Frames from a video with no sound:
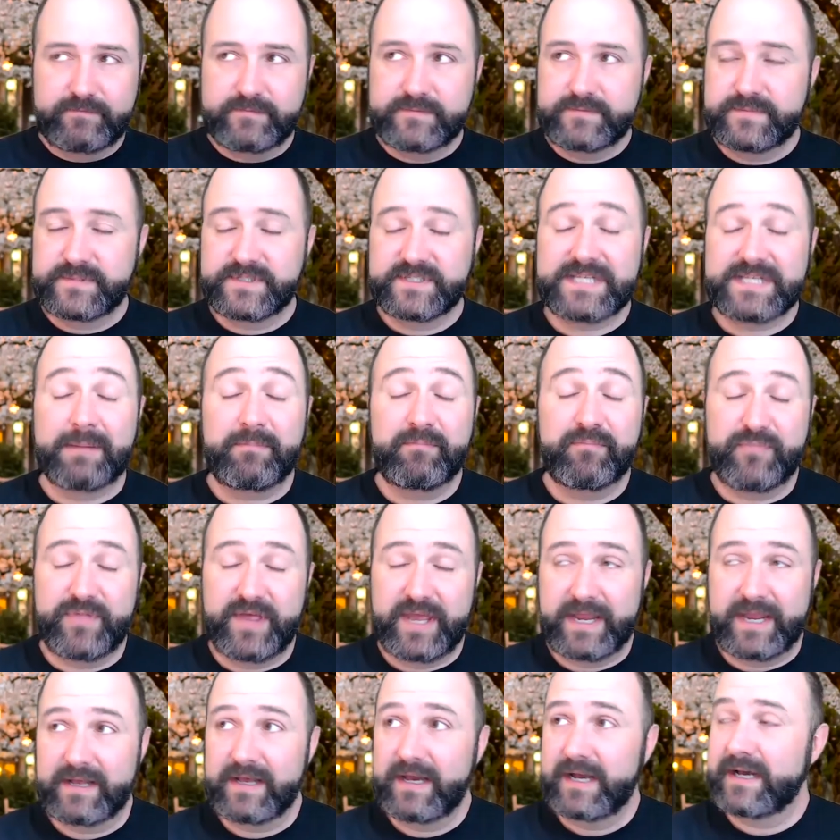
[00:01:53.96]

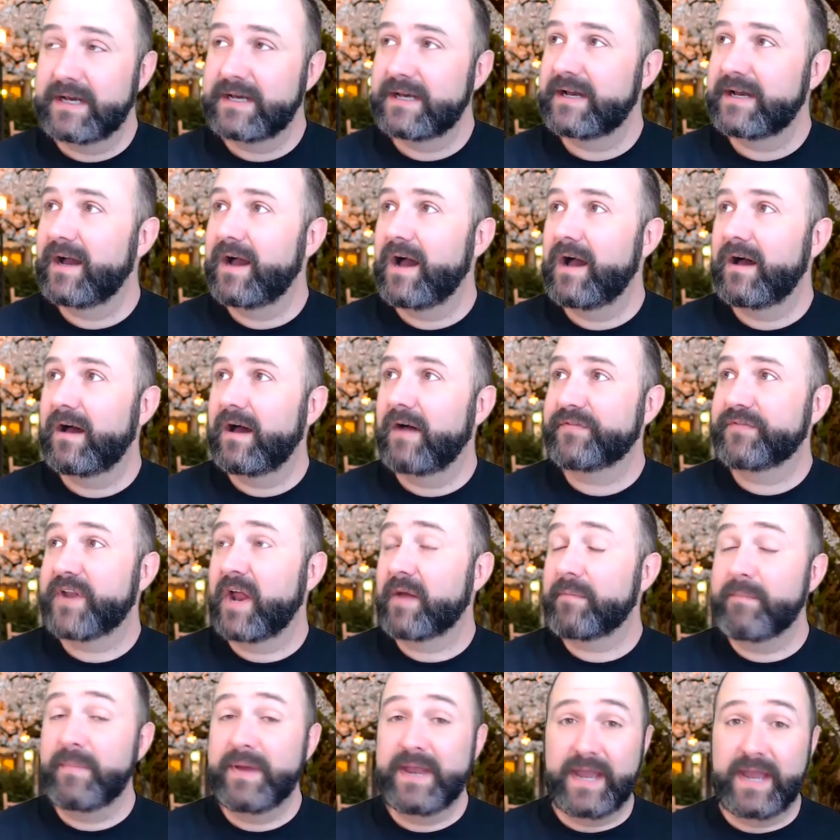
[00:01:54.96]
something off the
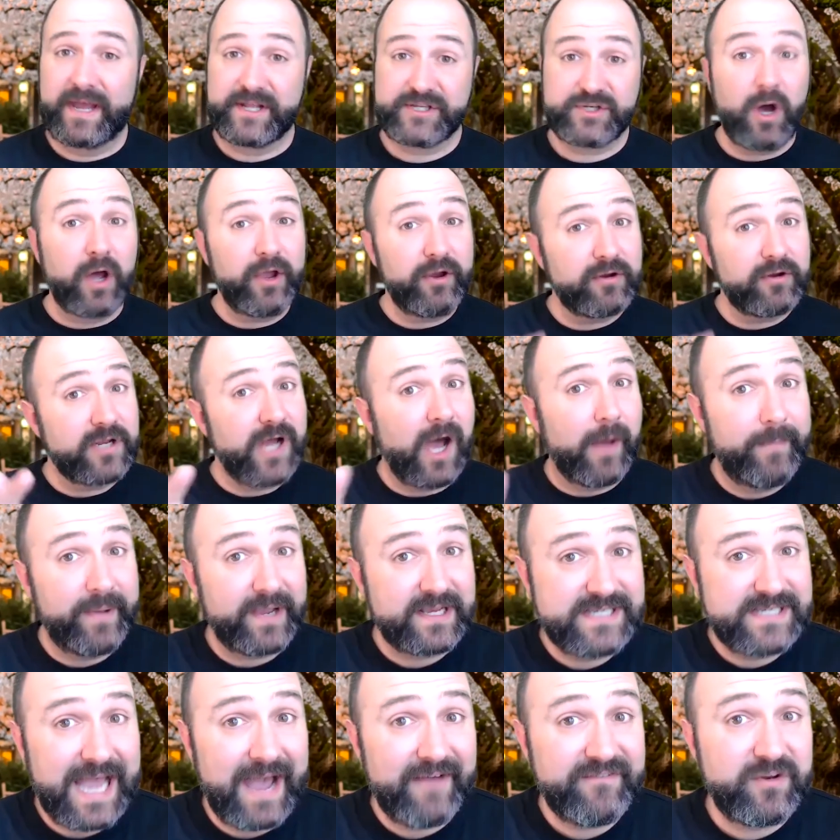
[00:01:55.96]
top of my head. So all your
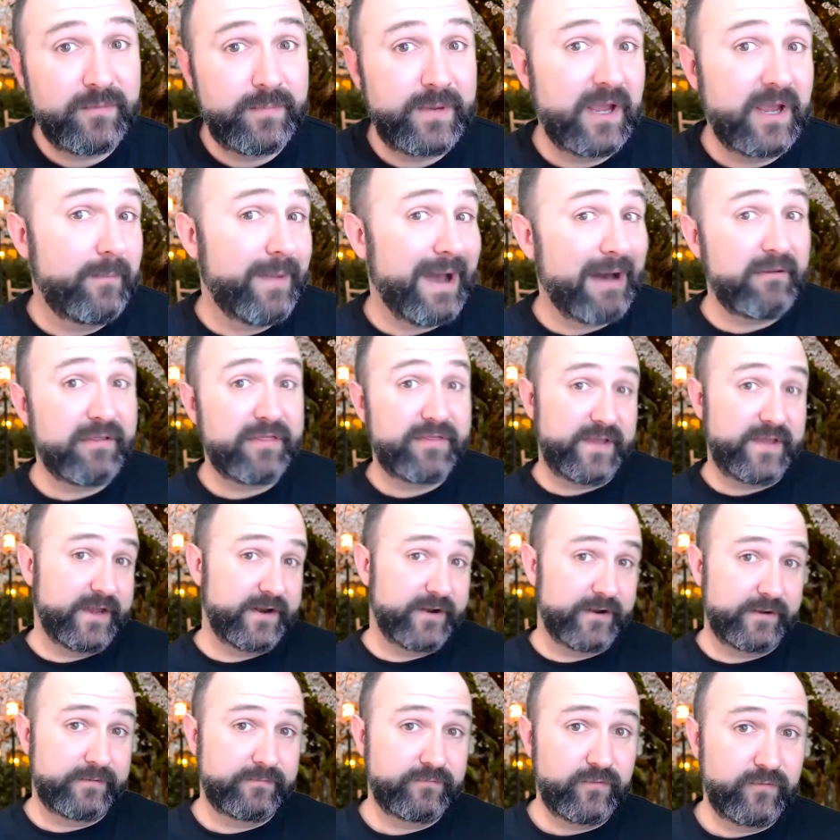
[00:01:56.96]
topics have to be about
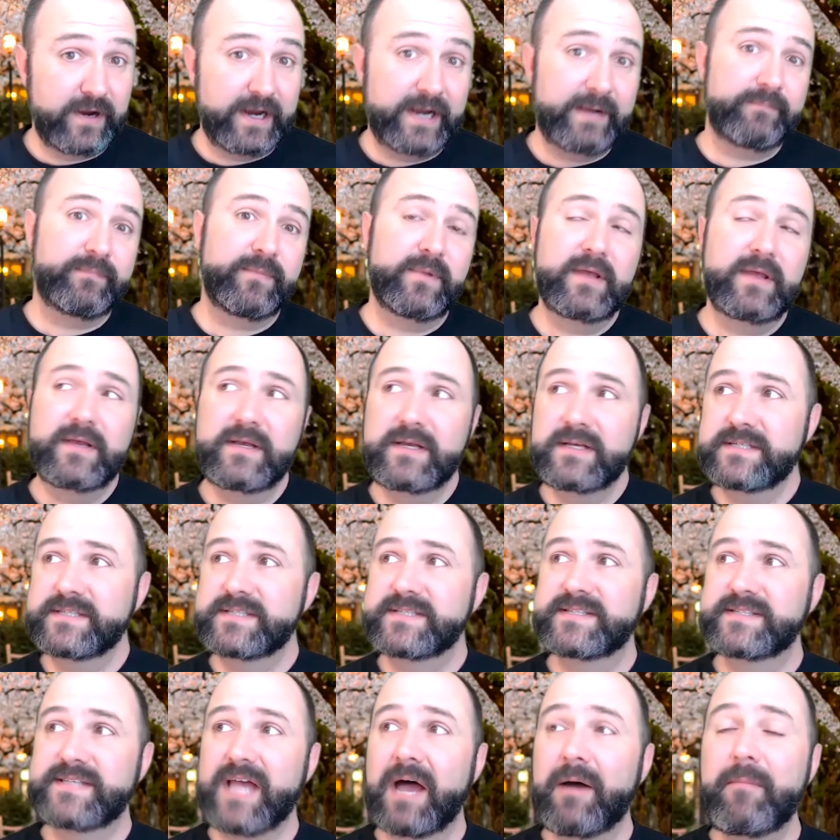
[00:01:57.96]
theater, right?
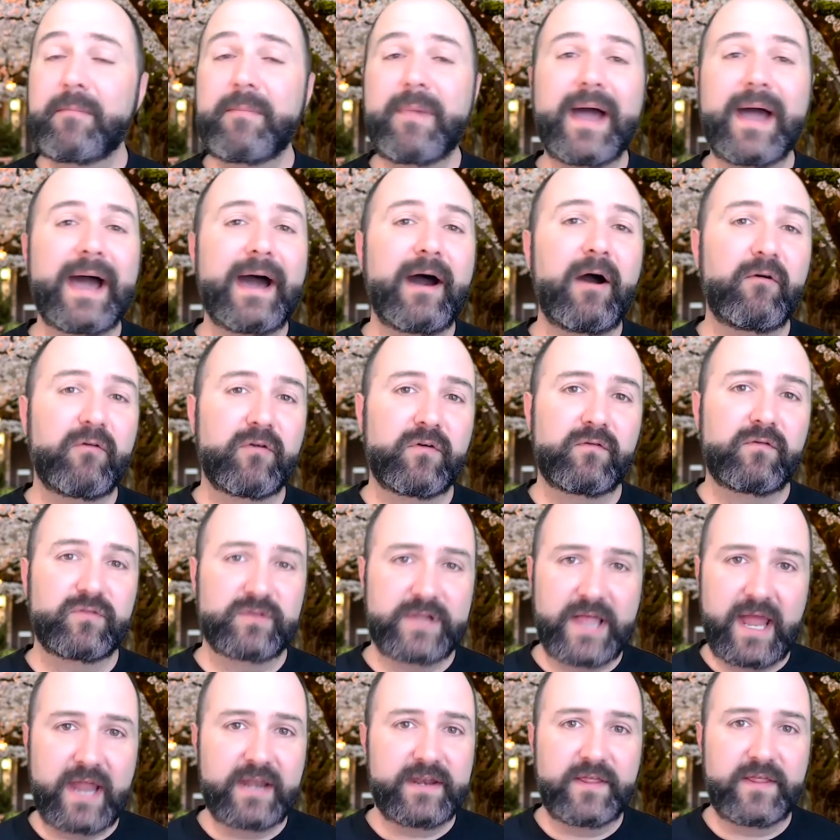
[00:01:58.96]
Somehow
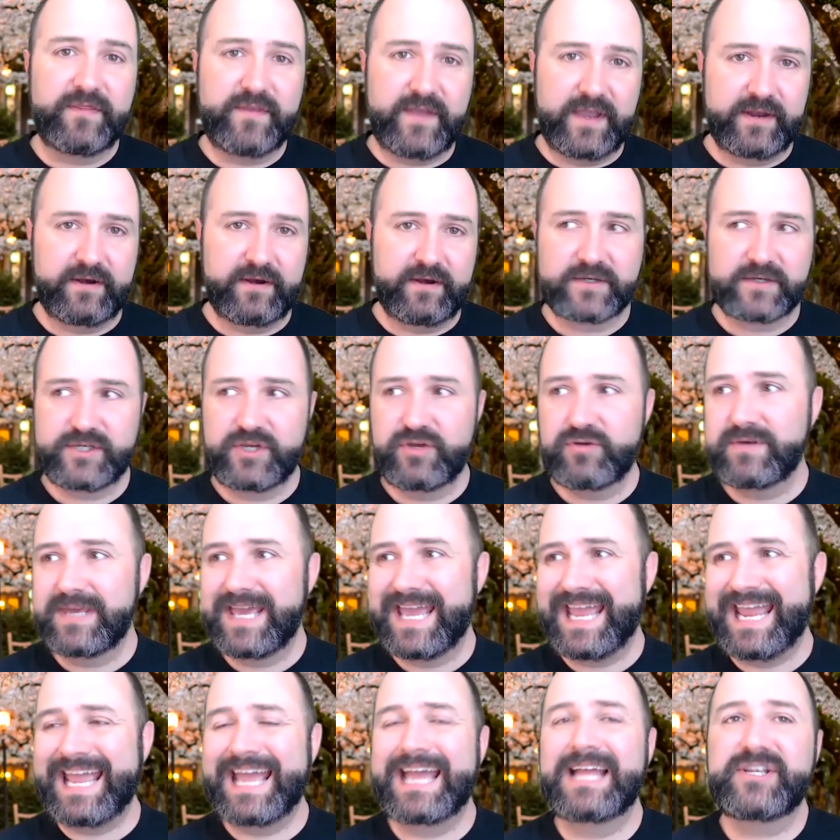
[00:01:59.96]
related to theater. So you
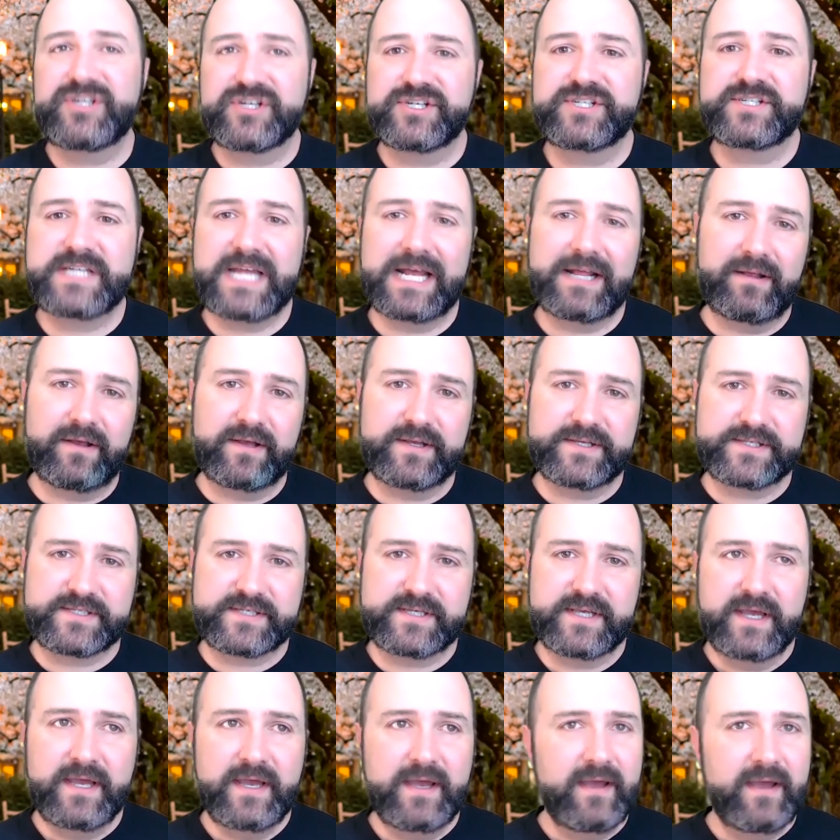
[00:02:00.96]
can't just tell
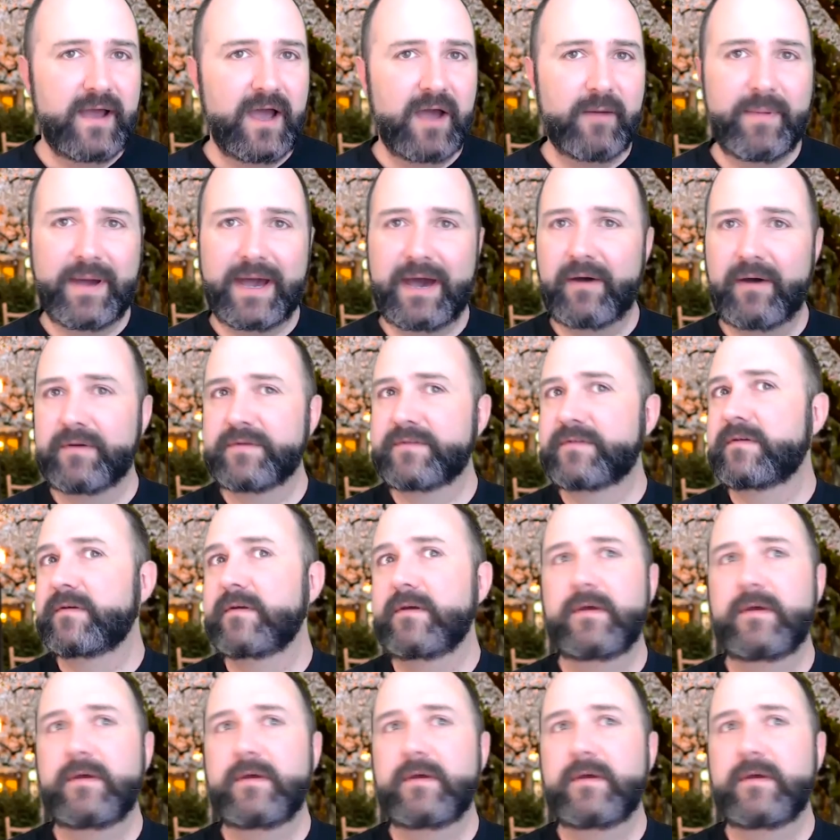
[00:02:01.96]
us about